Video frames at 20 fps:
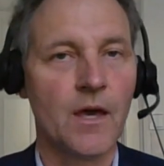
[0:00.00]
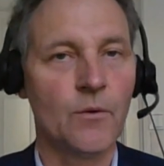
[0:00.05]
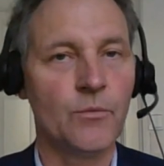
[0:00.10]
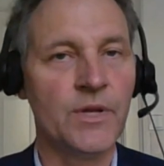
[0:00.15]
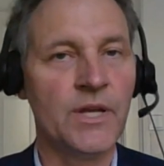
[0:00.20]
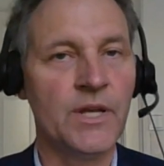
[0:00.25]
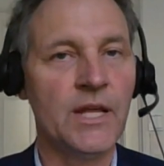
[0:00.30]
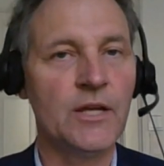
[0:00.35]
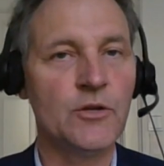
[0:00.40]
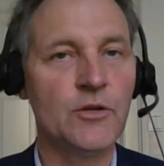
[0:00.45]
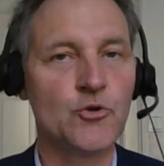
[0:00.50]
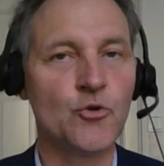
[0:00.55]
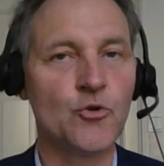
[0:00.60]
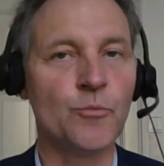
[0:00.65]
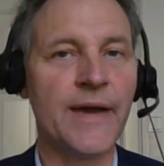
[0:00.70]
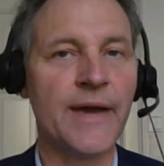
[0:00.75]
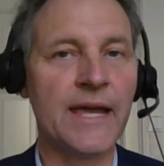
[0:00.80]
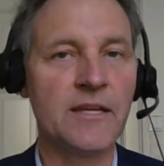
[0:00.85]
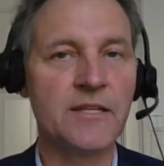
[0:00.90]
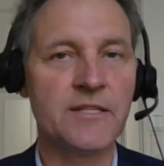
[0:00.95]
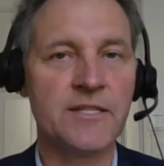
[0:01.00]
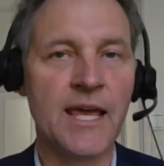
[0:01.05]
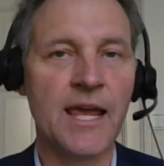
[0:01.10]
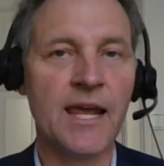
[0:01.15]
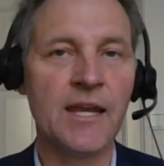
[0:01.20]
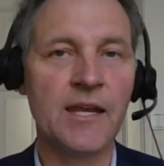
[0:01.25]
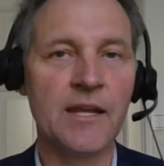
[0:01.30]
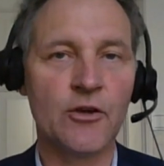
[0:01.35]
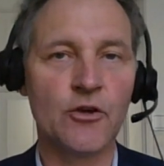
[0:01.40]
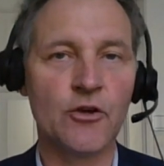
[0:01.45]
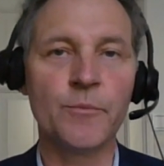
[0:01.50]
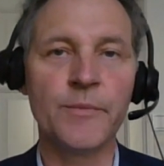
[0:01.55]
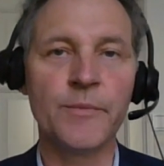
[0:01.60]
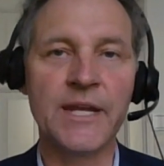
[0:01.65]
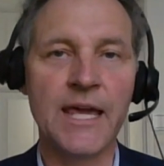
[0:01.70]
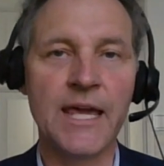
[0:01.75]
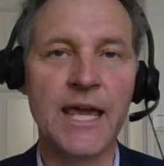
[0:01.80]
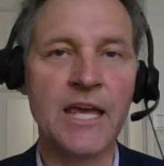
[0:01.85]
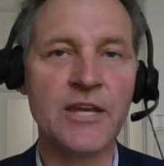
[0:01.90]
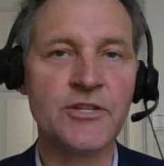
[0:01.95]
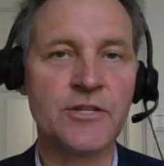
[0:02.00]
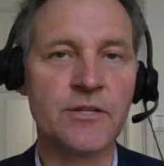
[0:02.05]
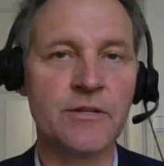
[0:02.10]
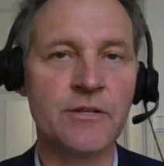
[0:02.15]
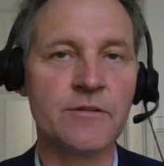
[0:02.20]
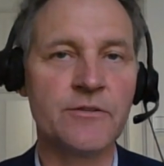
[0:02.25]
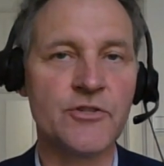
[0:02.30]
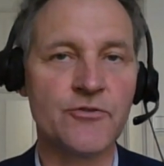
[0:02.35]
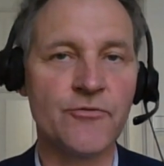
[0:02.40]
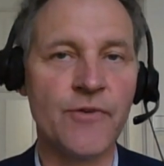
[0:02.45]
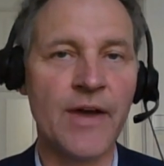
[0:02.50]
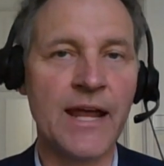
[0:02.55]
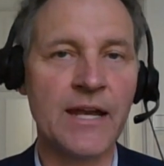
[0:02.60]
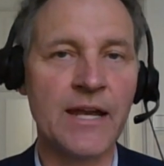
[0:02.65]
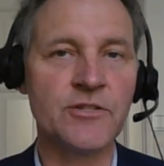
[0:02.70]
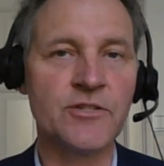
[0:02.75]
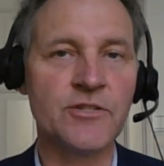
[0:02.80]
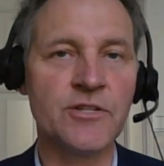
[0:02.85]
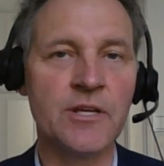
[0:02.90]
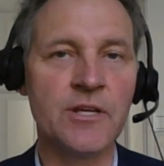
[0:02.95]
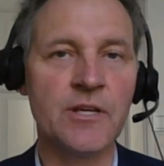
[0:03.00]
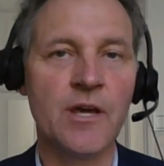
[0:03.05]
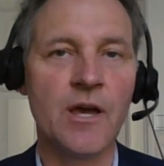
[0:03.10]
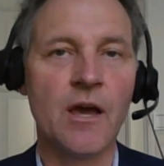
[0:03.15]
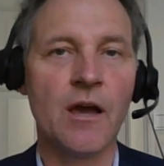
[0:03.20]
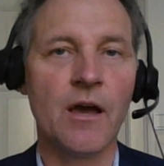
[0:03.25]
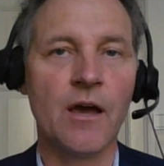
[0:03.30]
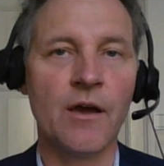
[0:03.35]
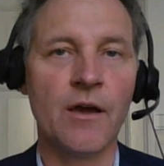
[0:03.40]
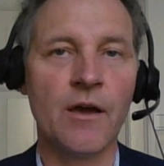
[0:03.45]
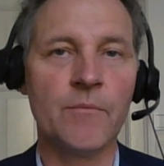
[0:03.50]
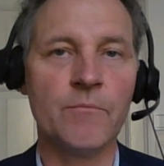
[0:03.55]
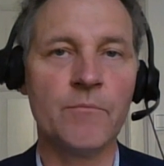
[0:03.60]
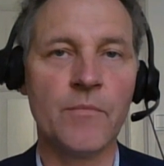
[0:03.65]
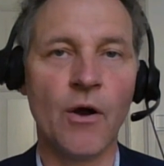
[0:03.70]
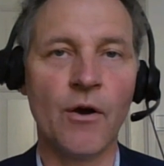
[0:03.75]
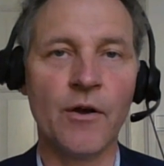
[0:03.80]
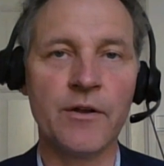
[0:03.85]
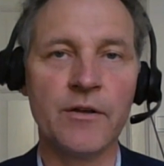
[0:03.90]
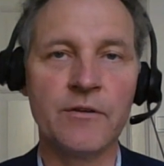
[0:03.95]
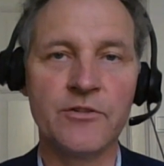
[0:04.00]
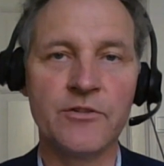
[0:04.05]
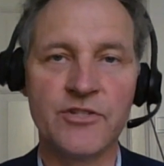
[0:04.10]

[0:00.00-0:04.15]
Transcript: We need to maintain a communication strategy um, on